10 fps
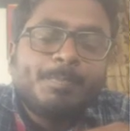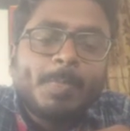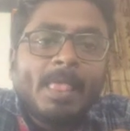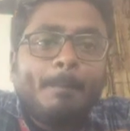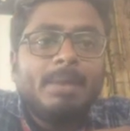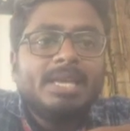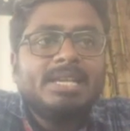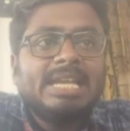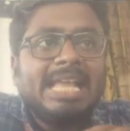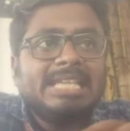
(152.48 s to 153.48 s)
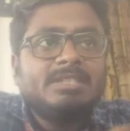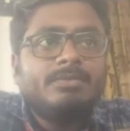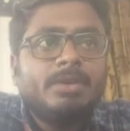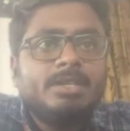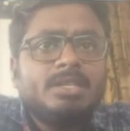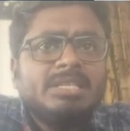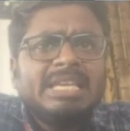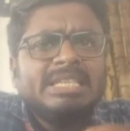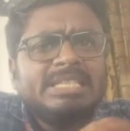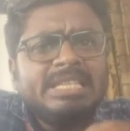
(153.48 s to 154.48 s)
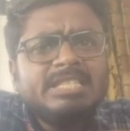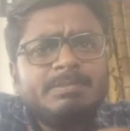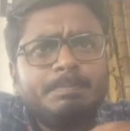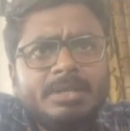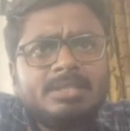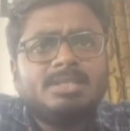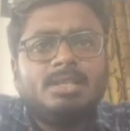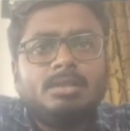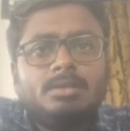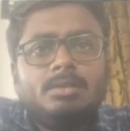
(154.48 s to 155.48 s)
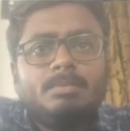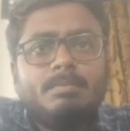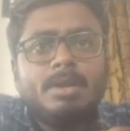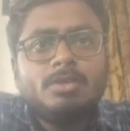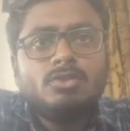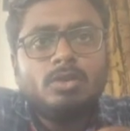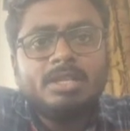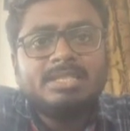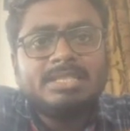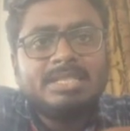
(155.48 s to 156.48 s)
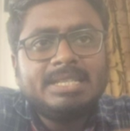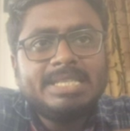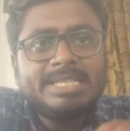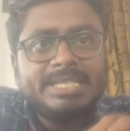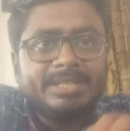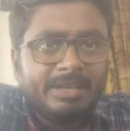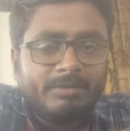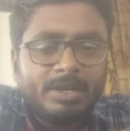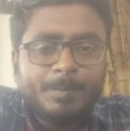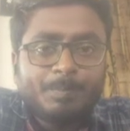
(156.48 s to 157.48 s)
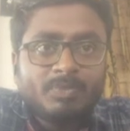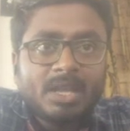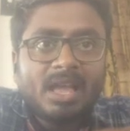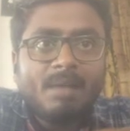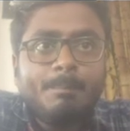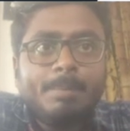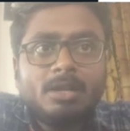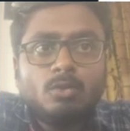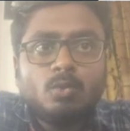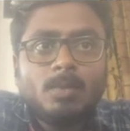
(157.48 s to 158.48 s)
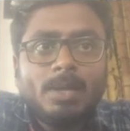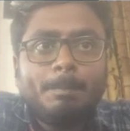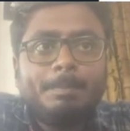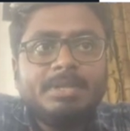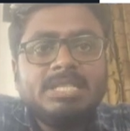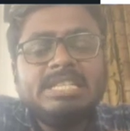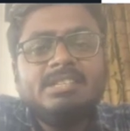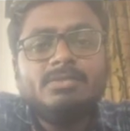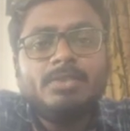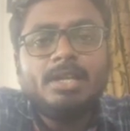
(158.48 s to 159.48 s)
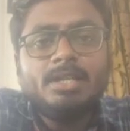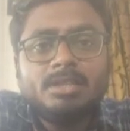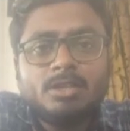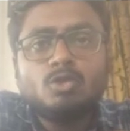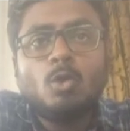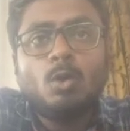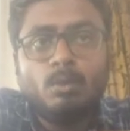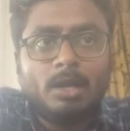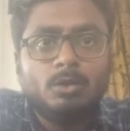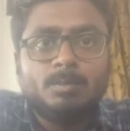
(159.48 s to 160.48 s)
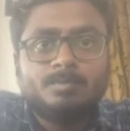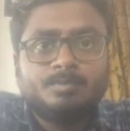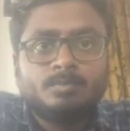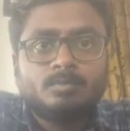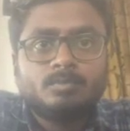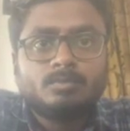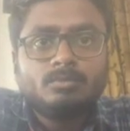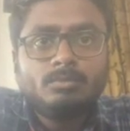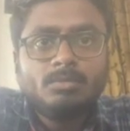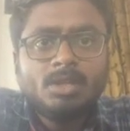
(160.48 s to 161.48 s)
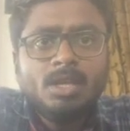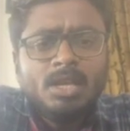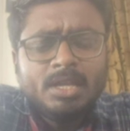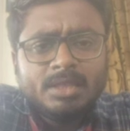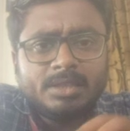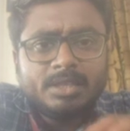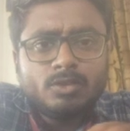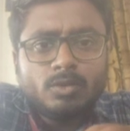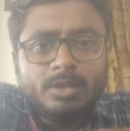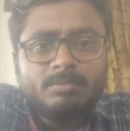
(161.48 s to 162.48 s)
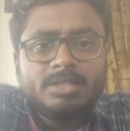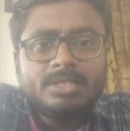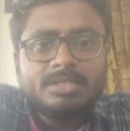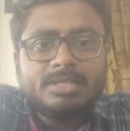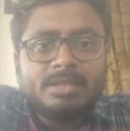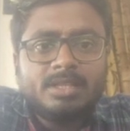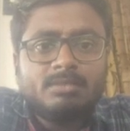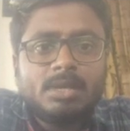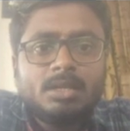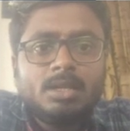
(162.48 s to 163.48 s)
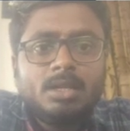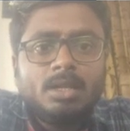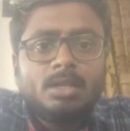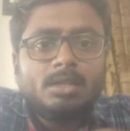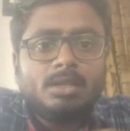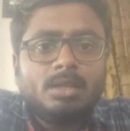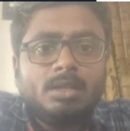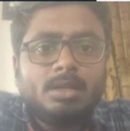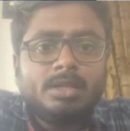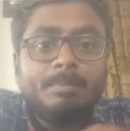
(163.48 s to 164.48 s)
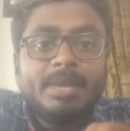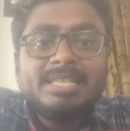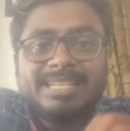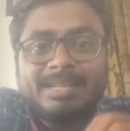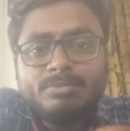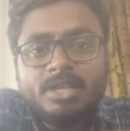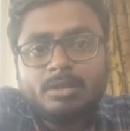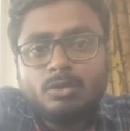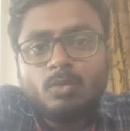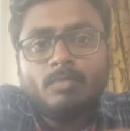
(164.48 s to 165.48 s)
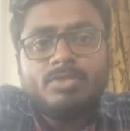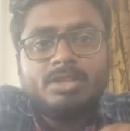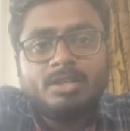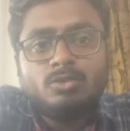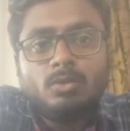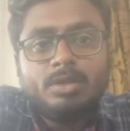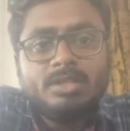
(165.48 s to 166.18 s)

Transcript: by classifying each pixel based on its intensity level compared to a predefined threshold value. The thresholding basics is nothing but the major objective of the thresholding